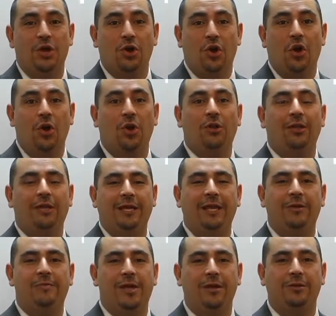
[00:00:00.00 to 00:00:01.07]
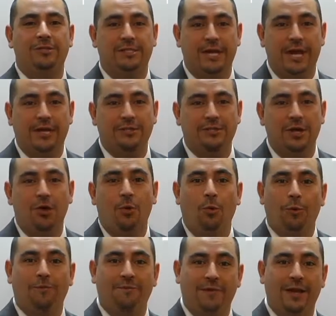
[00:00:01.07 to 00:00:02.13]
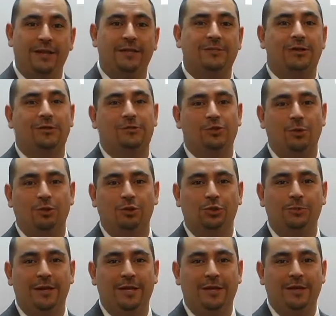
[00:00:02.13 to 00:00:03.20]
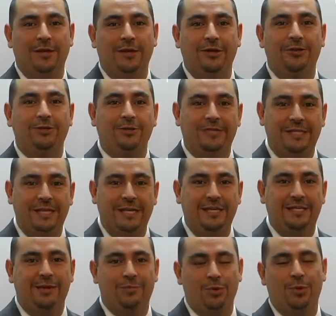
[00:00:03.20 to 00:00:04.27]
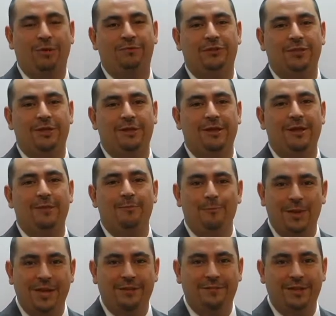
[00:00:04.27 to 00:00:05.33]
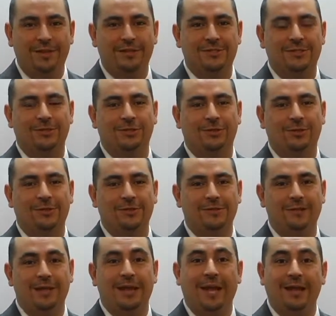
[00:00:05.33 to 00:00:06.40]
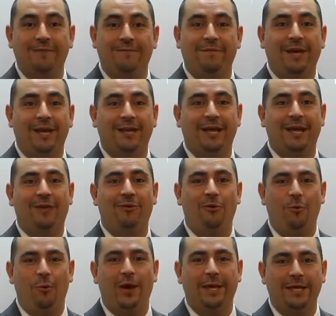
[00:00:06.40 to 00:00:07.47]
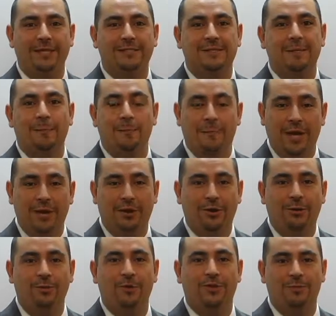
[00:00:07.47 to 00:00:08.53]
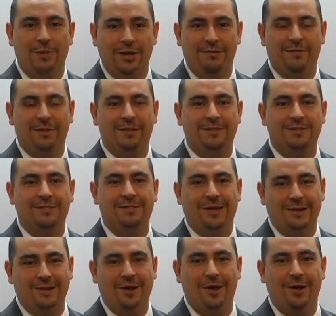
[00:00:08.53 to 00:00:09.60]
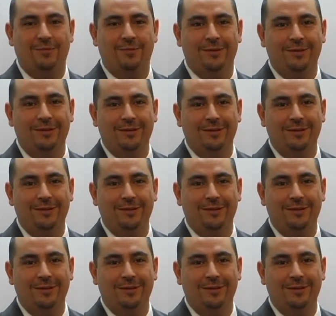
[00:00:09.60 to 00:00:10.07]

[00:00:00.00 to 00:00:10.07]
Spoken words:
Call, email, text, or find us on social media under TWFG Benavides Insurance and find out why it's betterwithbenavides.com.